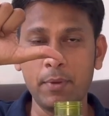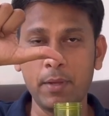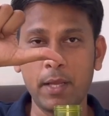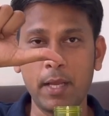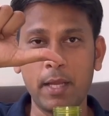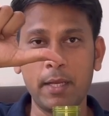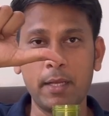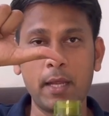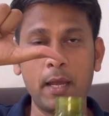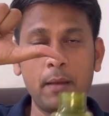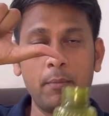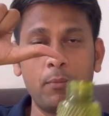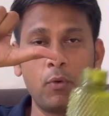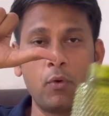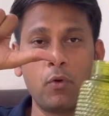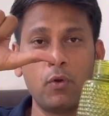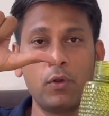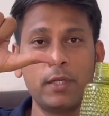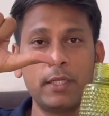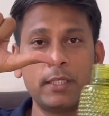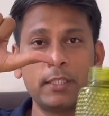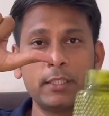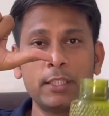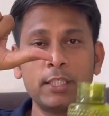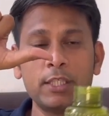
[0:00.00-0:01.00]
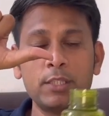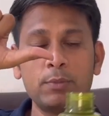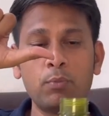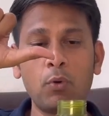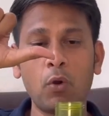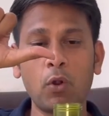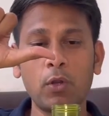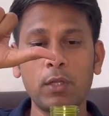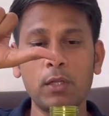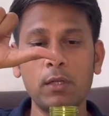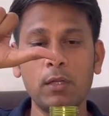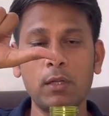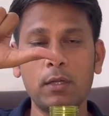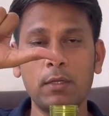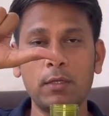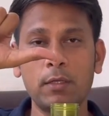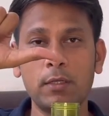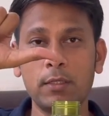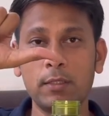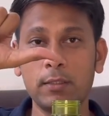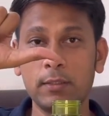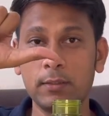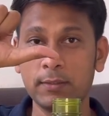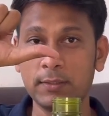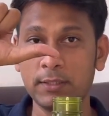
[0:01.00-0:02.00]
and I am holding this bottle
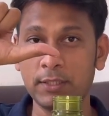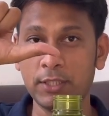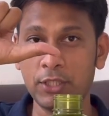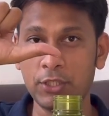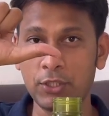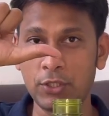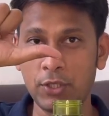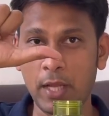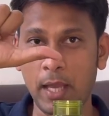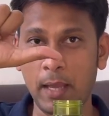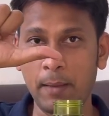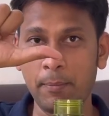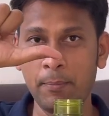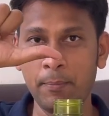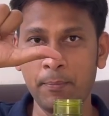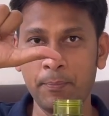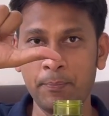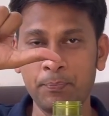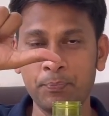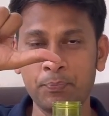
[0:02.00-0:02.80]
under this tap.